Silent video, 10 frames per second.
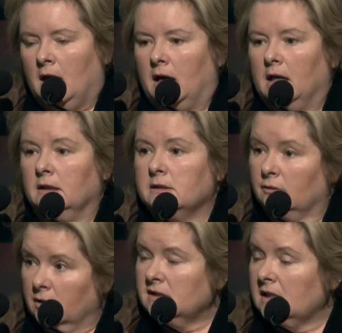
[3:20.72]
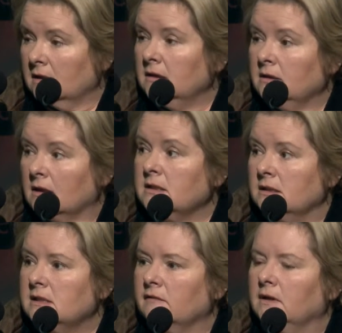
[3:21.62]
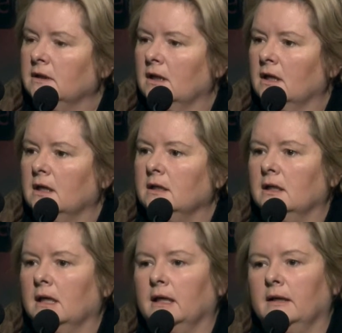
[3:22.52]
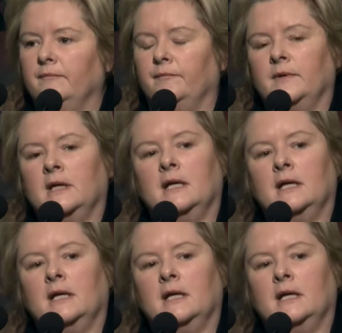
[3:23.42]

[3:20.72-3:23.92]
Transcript: And so I started in 1979 and